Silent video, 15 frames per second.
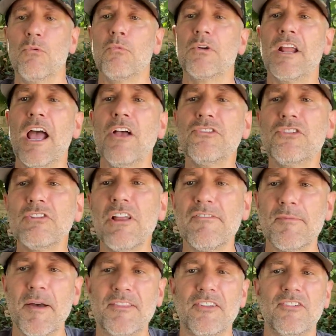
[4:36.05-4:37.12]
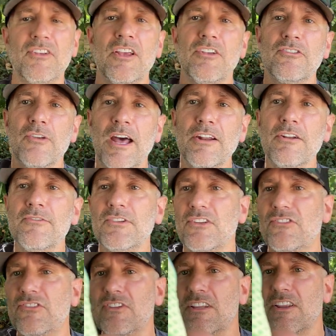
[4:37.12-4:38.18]
What I also love about this, so I don't know if you can
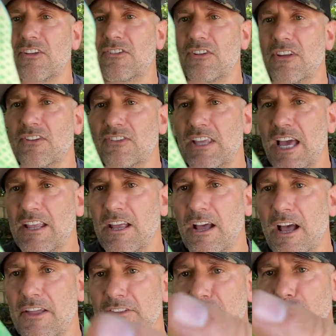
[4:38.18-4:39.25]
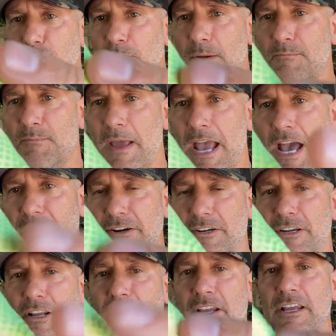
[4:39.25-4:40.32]
see this, it's got this rib pattern.